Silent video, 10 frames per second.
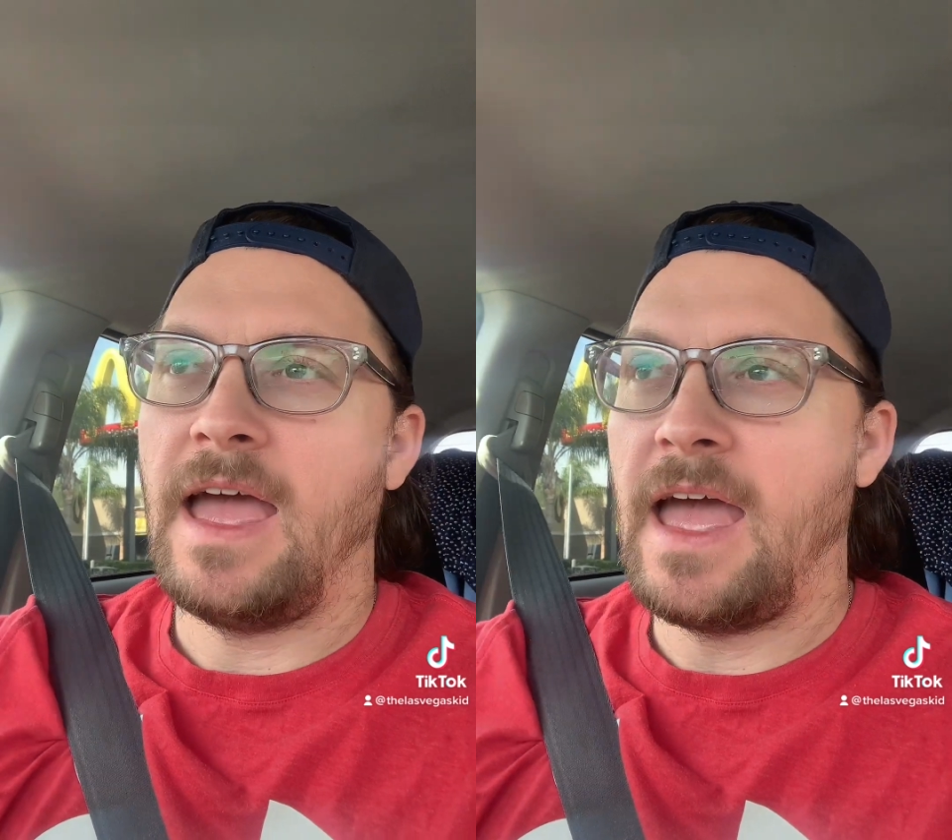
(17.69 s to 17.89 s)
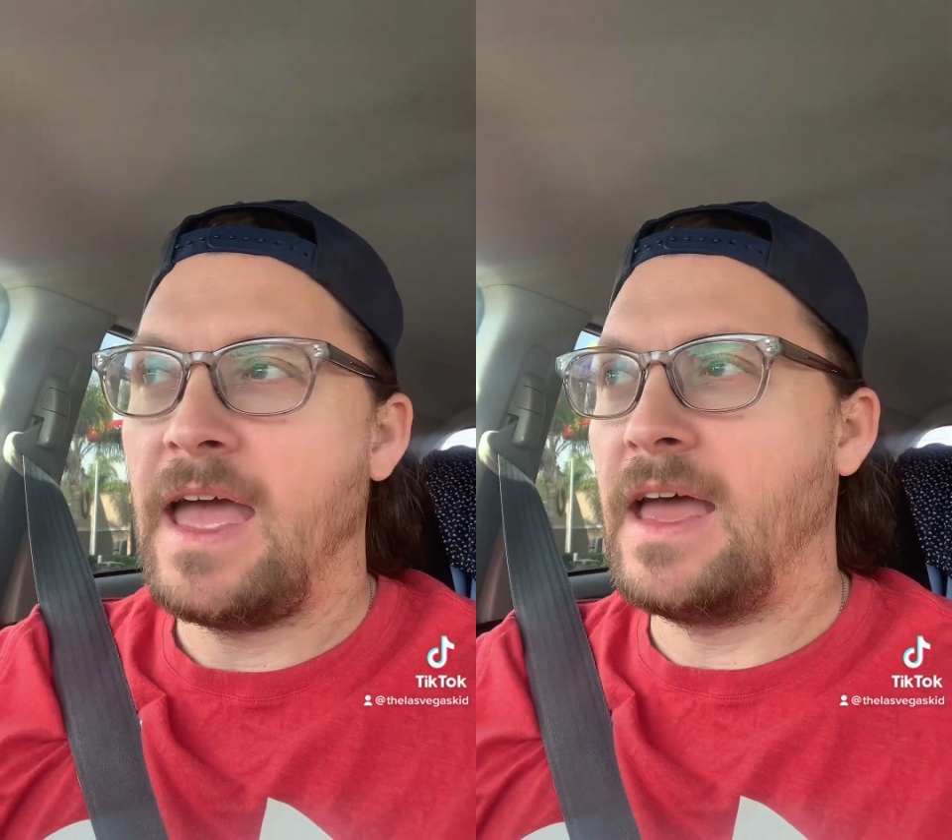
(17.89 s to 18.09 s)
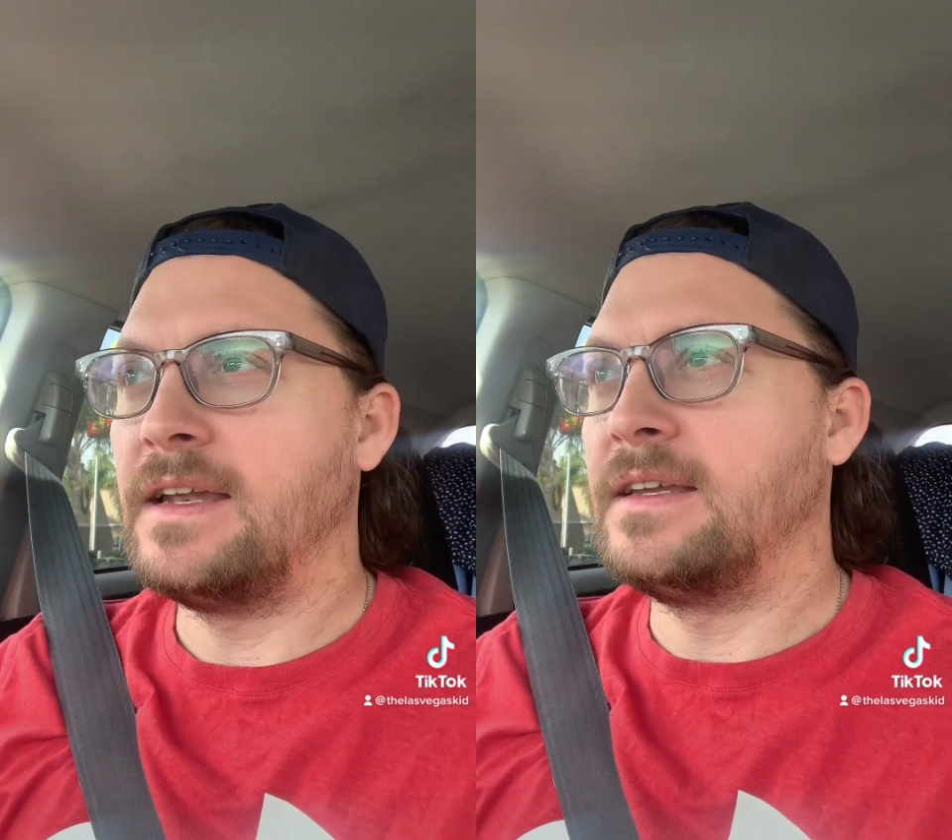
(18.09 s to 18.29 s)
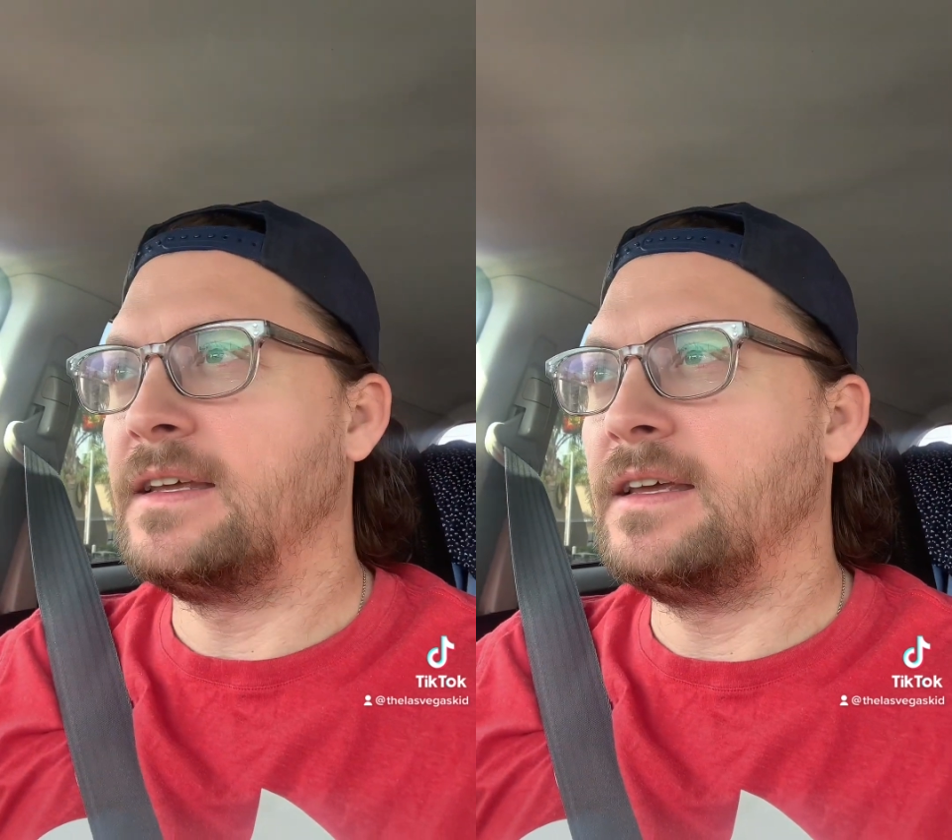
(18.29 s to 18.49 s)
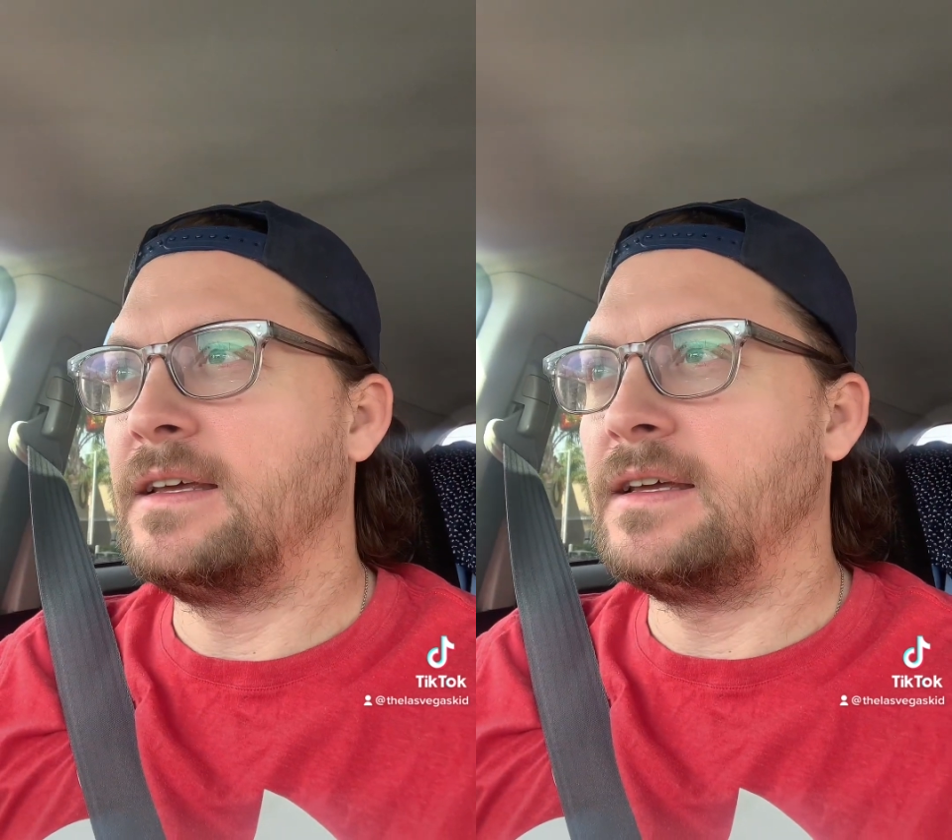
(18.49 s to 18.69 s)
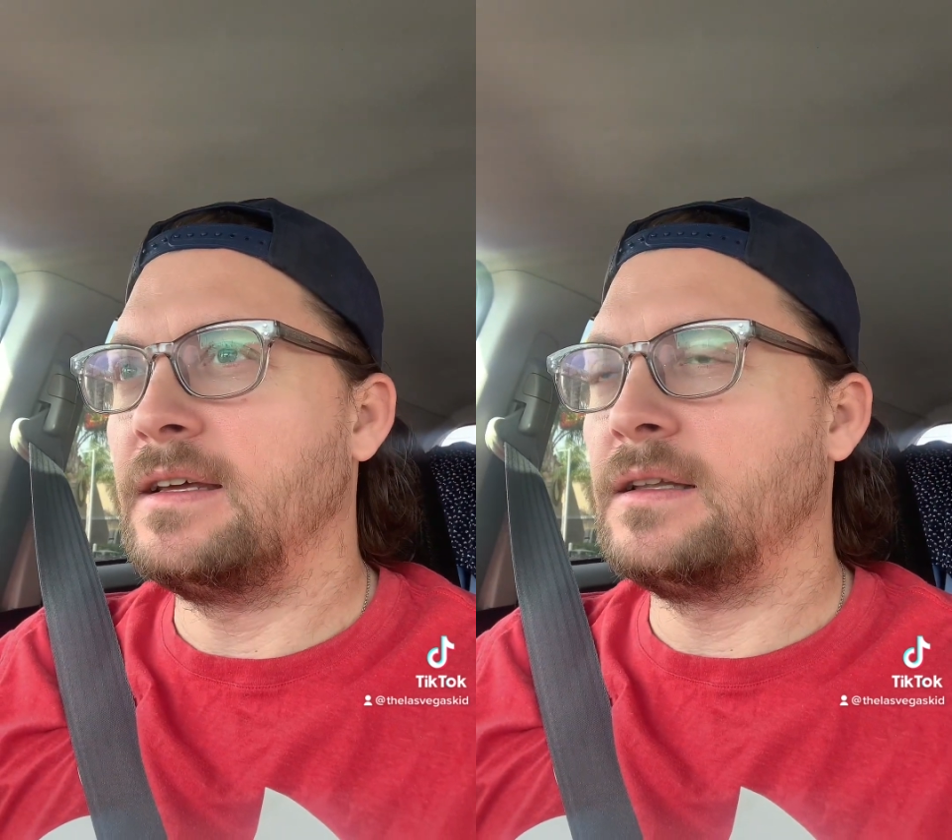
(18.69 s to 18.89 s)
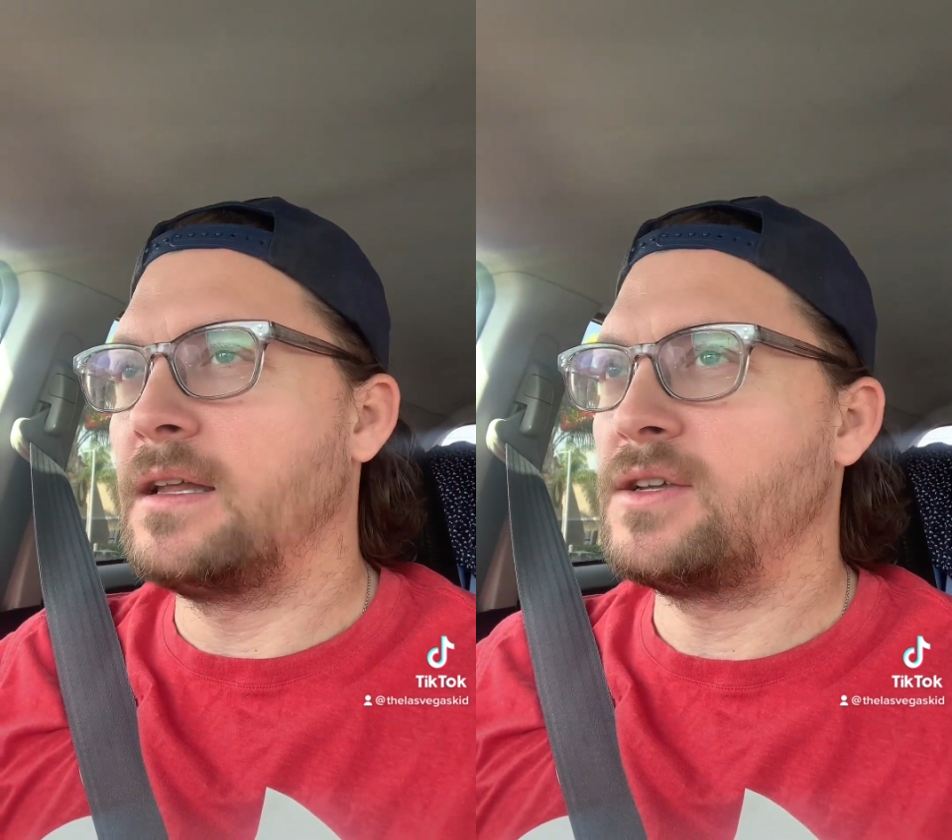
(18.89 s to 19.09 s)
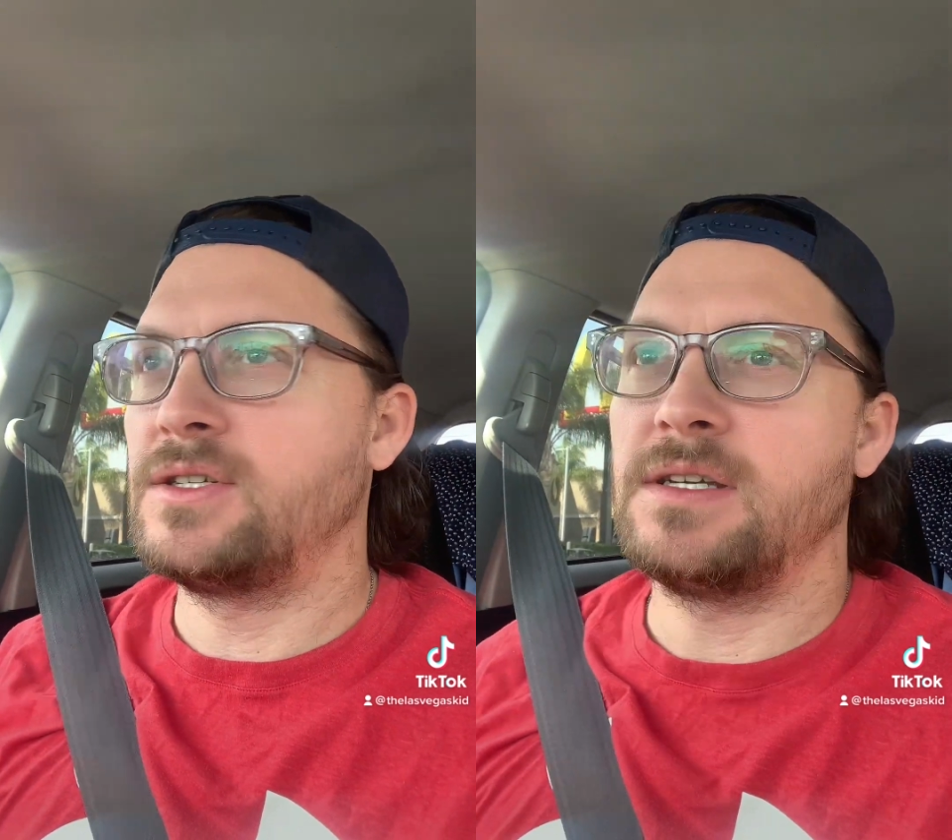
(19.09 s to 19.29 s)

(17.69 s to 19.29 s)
And let's